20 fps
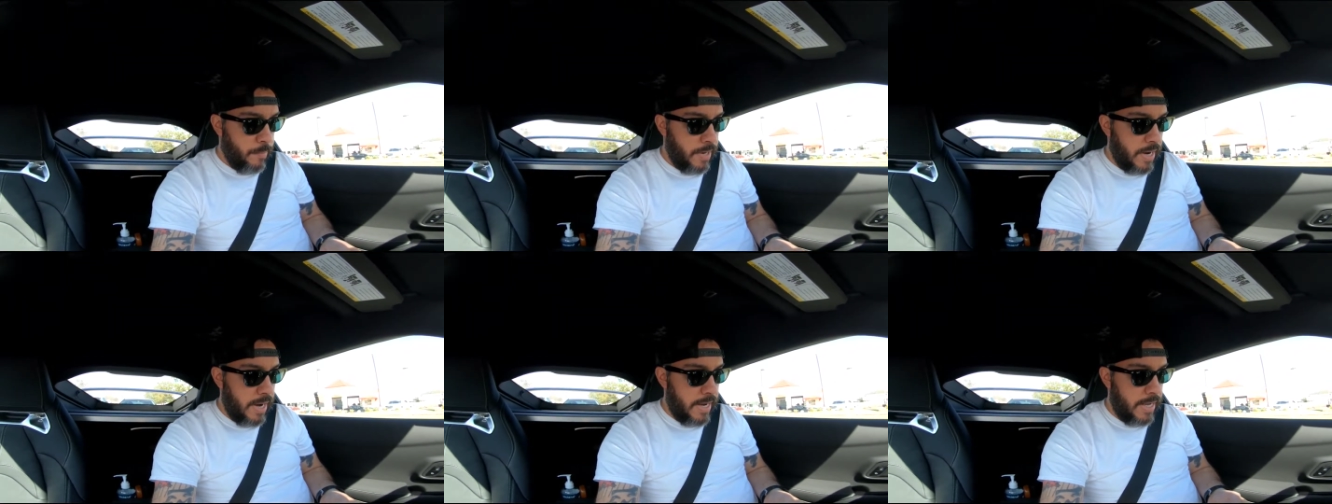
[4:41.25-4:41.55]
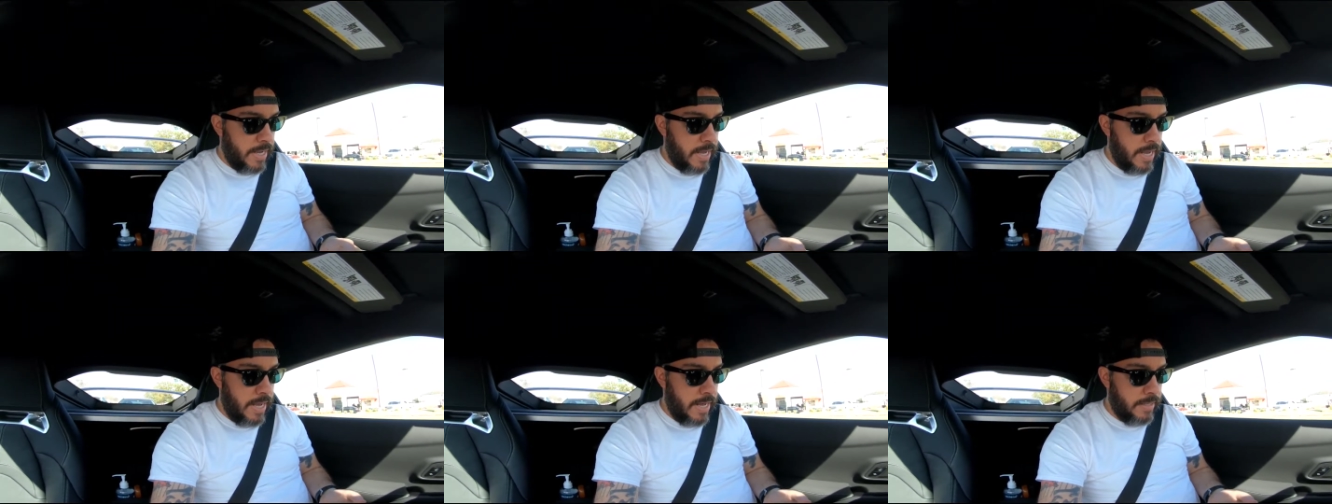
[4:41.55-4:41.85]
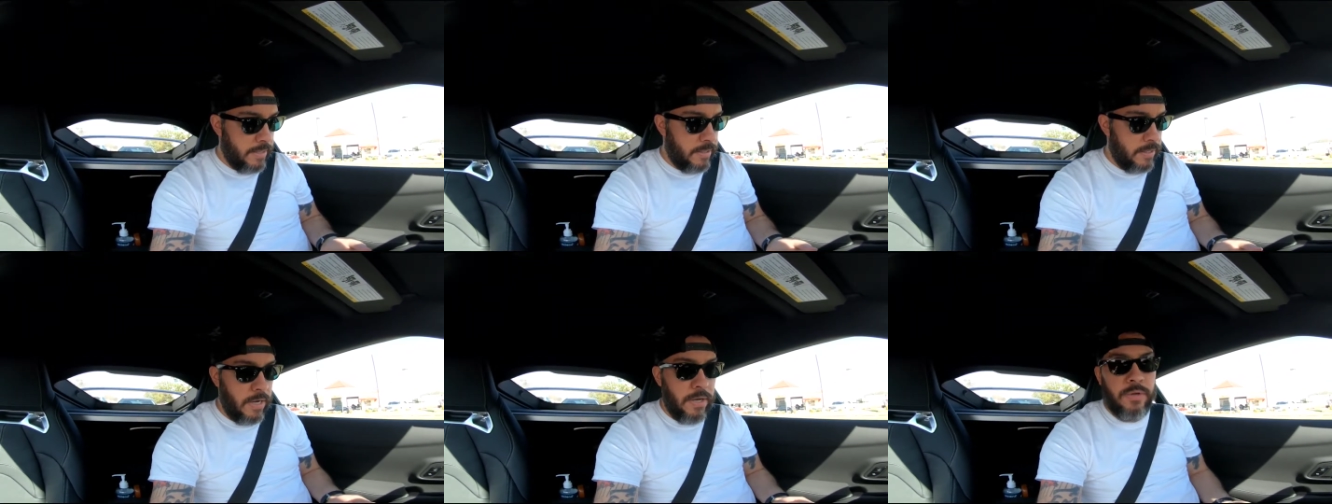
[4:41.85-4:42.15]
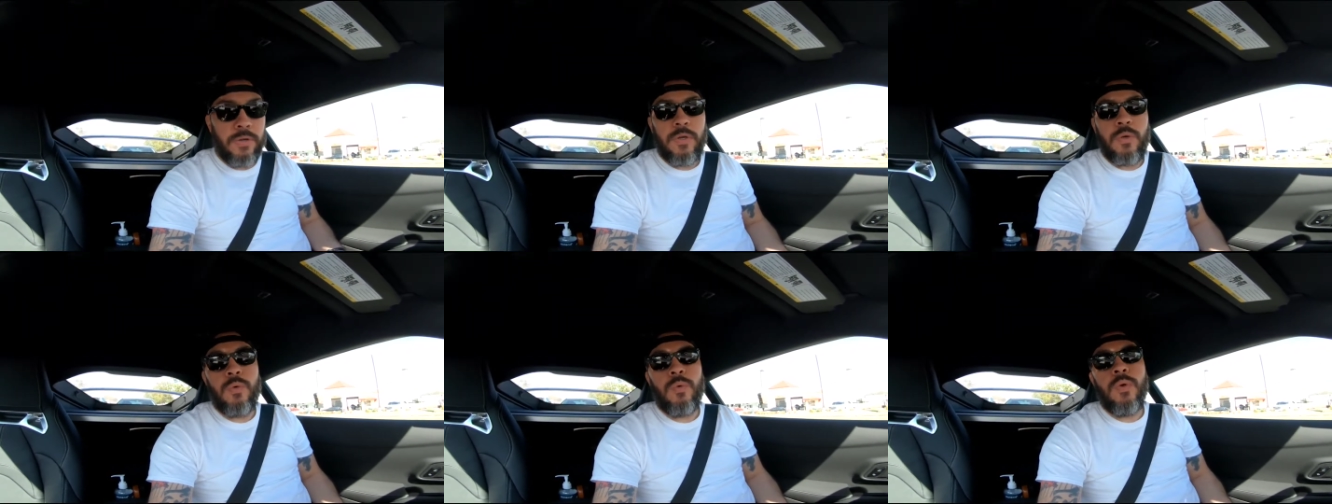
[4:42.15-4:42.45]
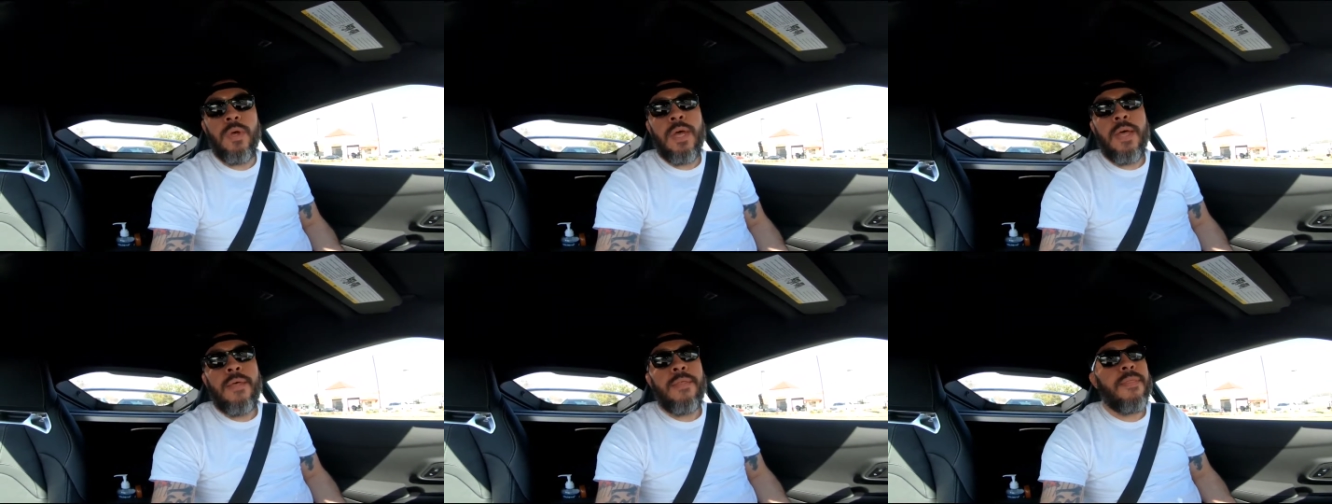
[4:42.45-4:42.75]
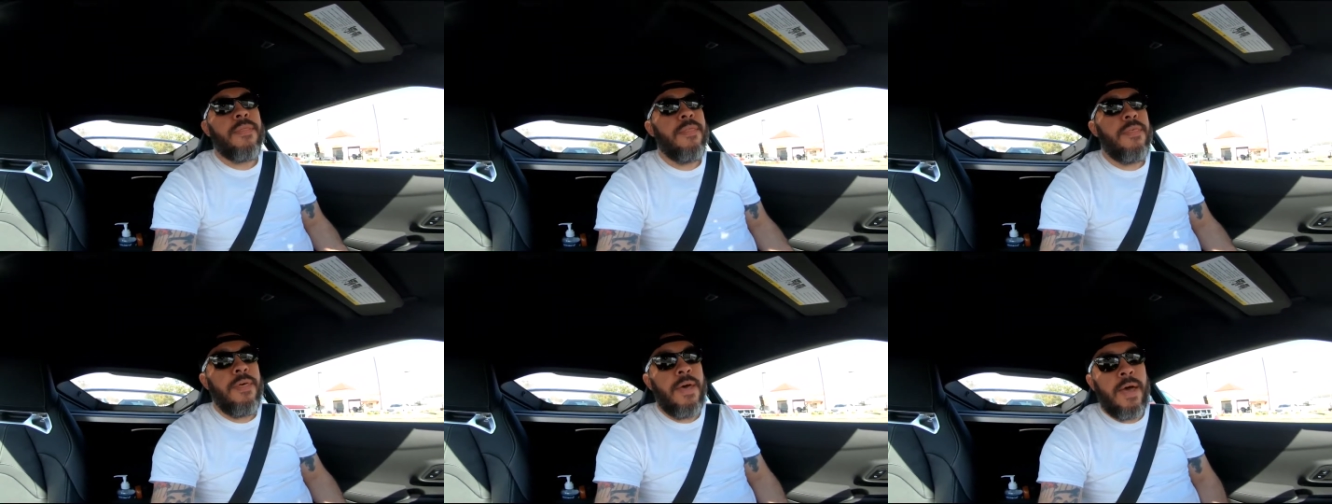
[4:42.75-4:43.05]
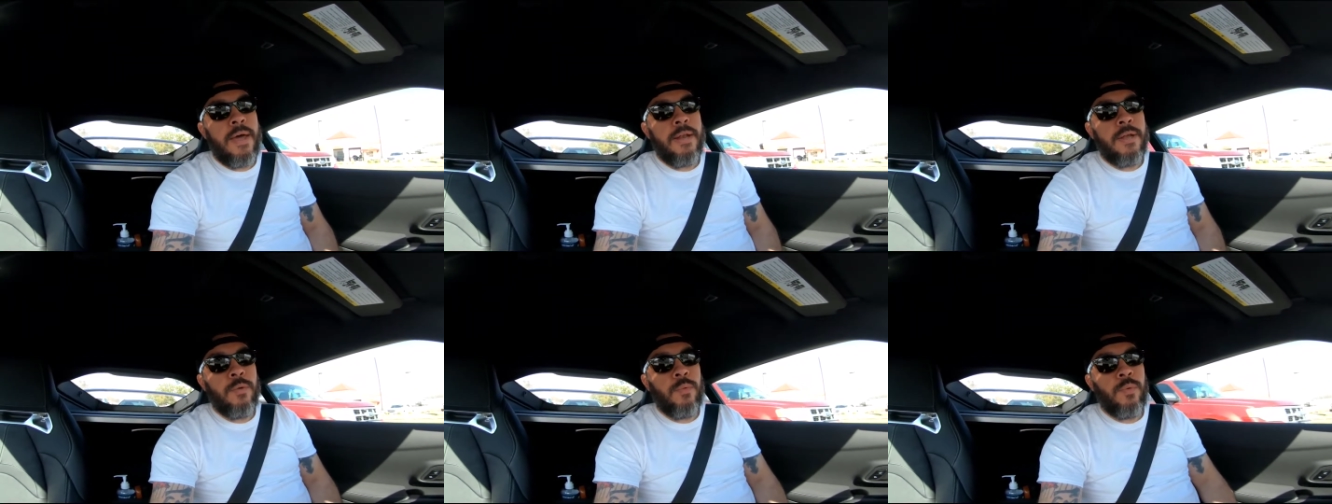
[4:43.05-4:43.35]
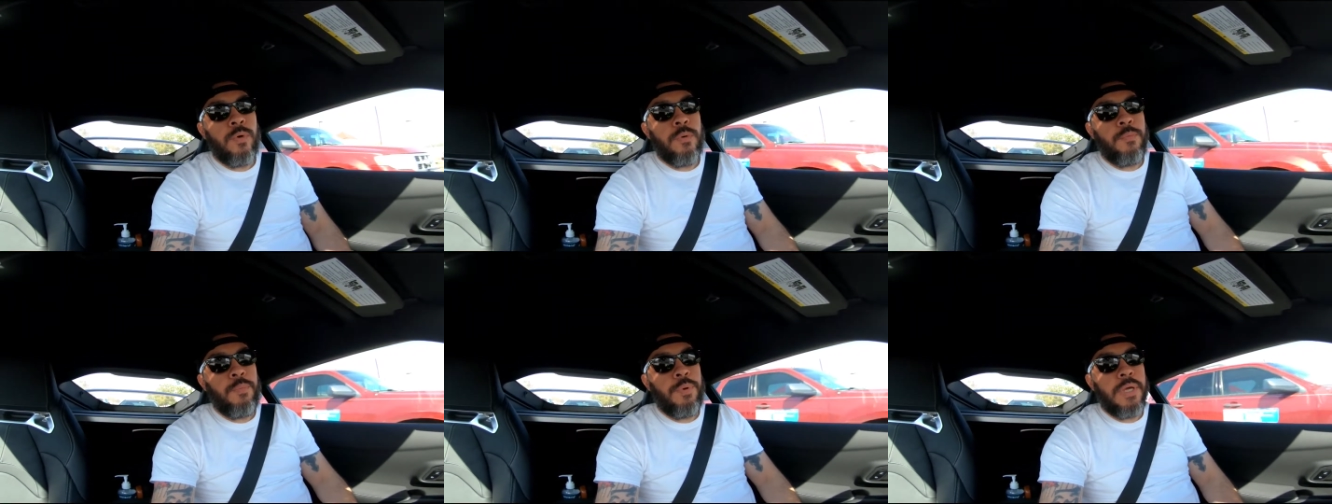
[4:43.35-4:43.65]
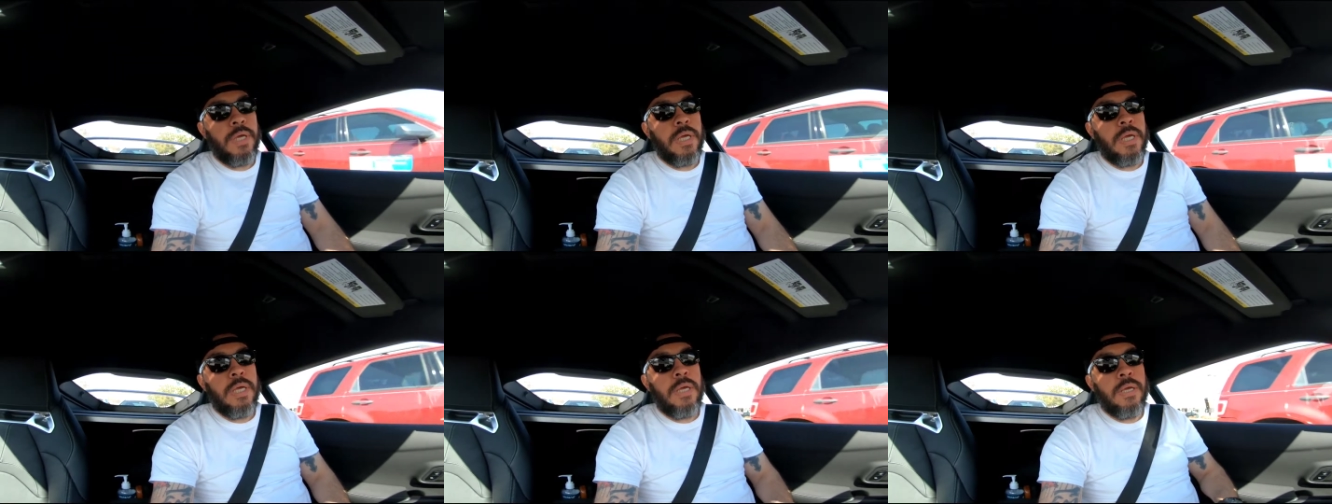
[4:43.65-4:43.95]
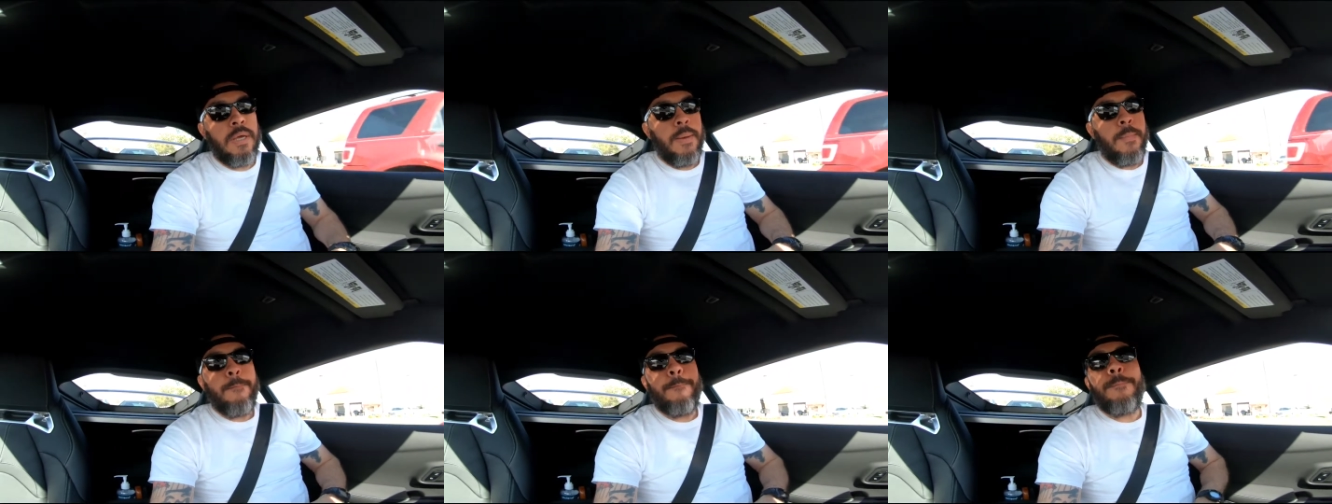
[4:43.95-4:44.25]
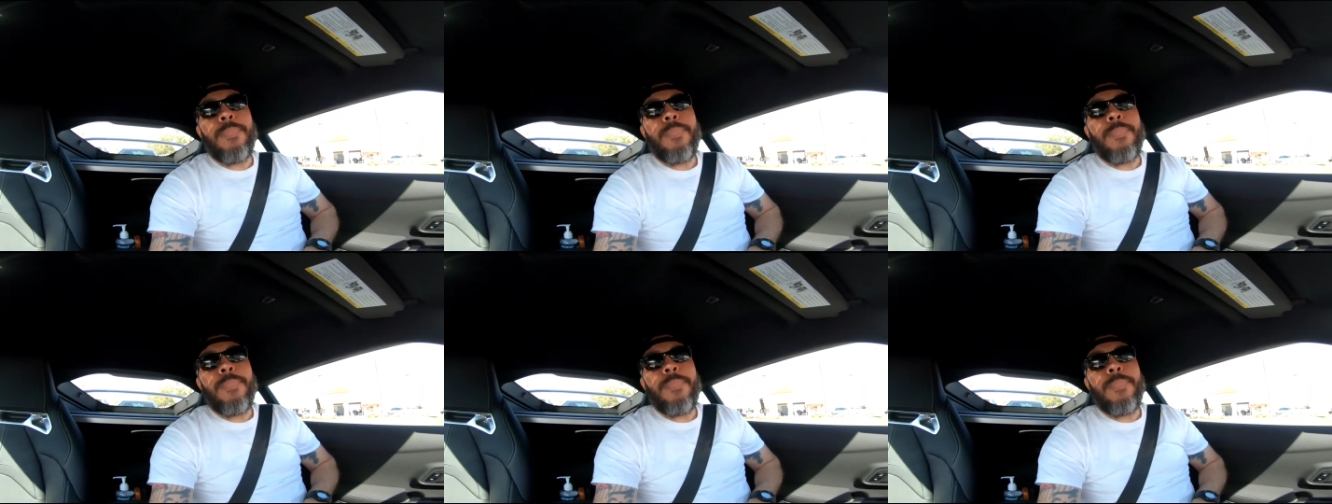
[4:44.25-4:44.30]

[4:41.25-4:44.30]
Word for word: but I can tell you that it would be